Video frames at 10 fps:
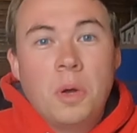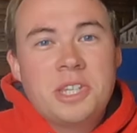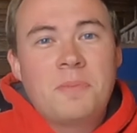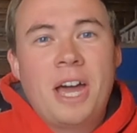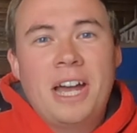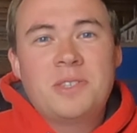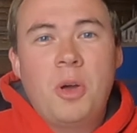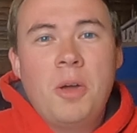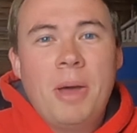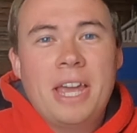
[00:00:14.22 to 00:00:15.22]
What's up guys,
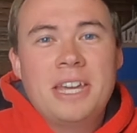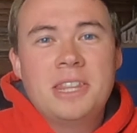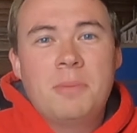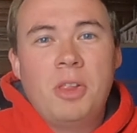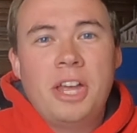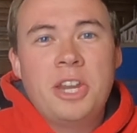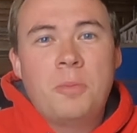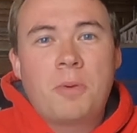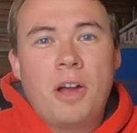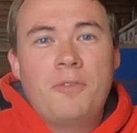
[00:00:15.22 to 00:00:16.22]
welcome back into the
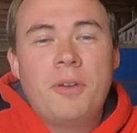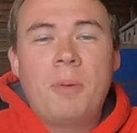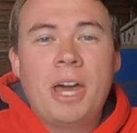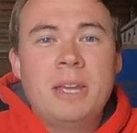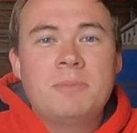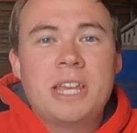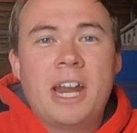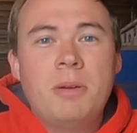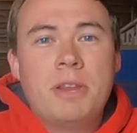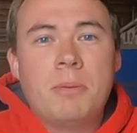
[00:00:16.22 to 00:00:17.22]
Millennial Profit. My name's
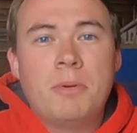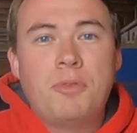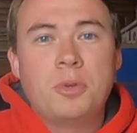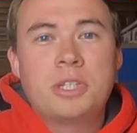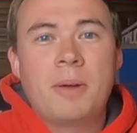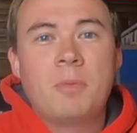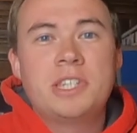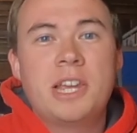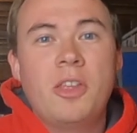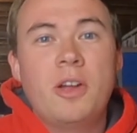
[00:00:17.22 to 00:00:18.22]
Adam and I'm a full-time
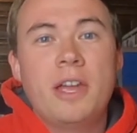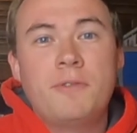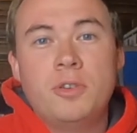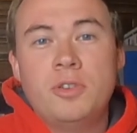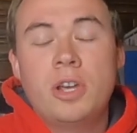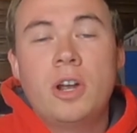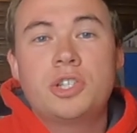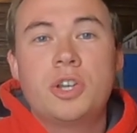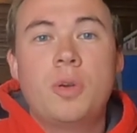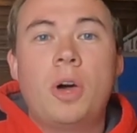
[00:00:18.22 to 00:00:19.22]
reseller. If you're new here, I
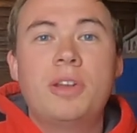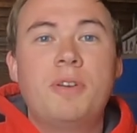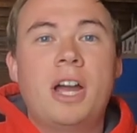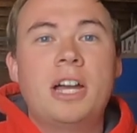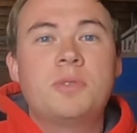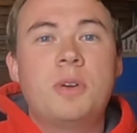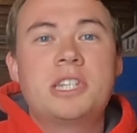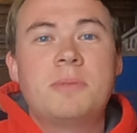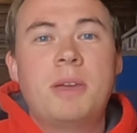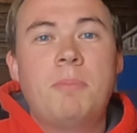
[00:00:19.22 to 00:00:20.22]
show you all different kinds of
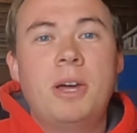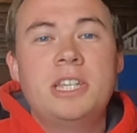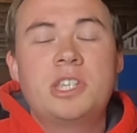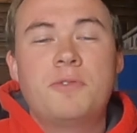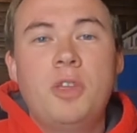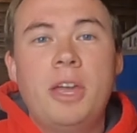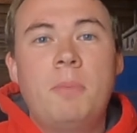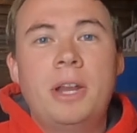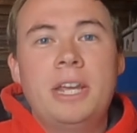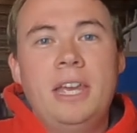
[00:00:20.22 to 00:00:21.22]
ways to make money. So if you like
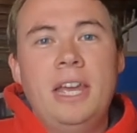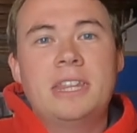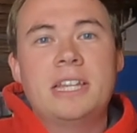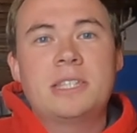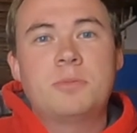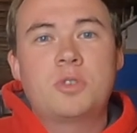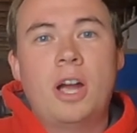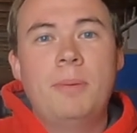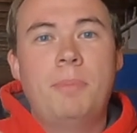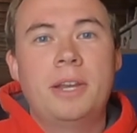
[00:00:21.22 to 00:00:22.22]
money, hit that
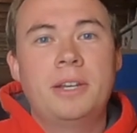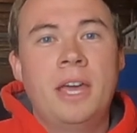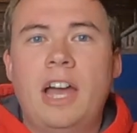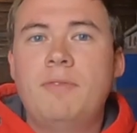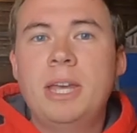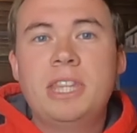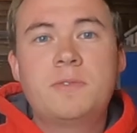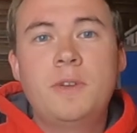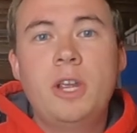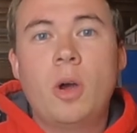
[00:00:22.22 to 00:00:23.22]
subscribe button. I've made
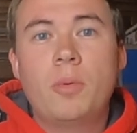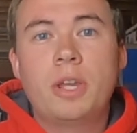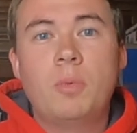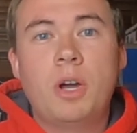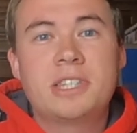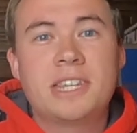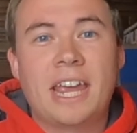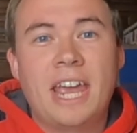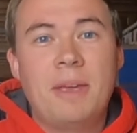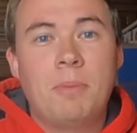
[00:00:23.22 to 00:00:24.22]
this video already once,
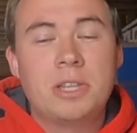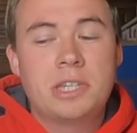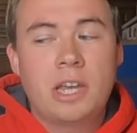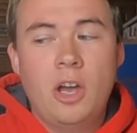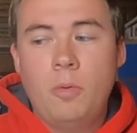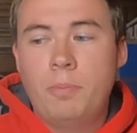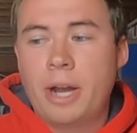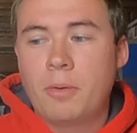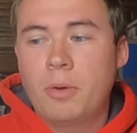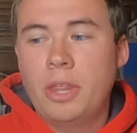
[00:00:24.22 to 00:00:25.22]
like 8 months ago,
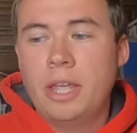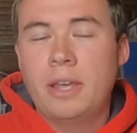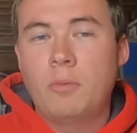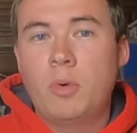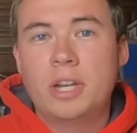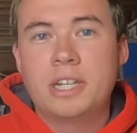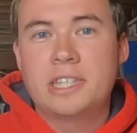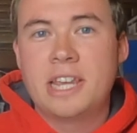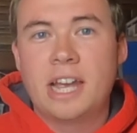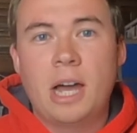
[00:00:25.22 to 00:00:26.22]
but I really wanted to
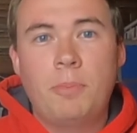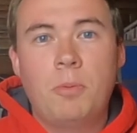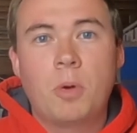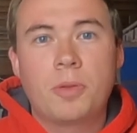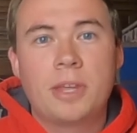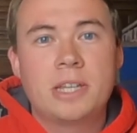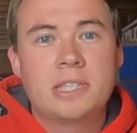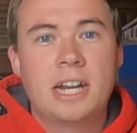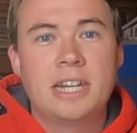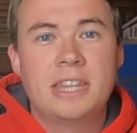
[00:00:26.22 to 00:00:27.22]
say a couple more things
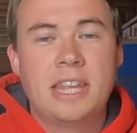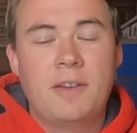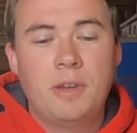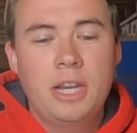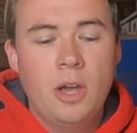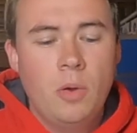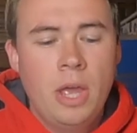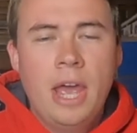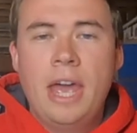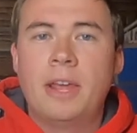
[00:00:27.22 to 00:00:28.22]
than I did in that video,
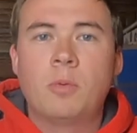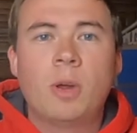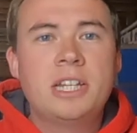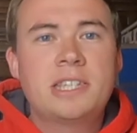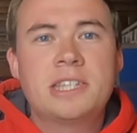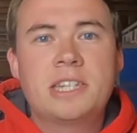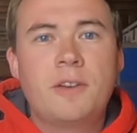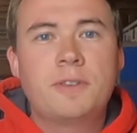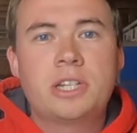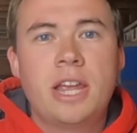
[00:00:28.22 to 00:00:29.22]
and rates and
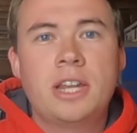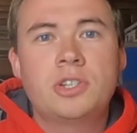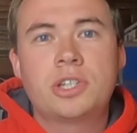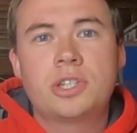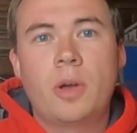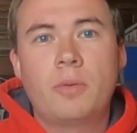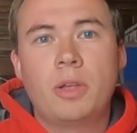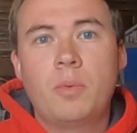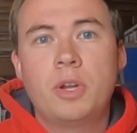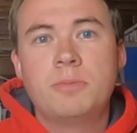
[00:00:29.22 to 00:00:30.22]
stuff have changed, so I
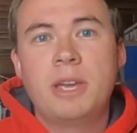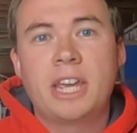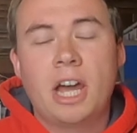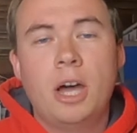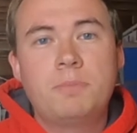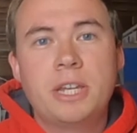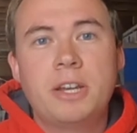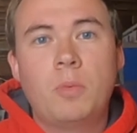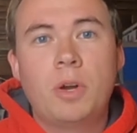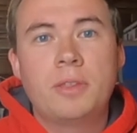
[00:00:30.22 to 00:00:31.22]
really wanted to make an
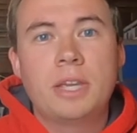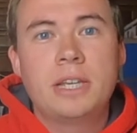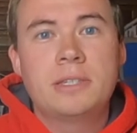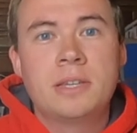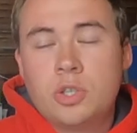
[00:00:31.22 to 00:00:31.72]
updated one of these.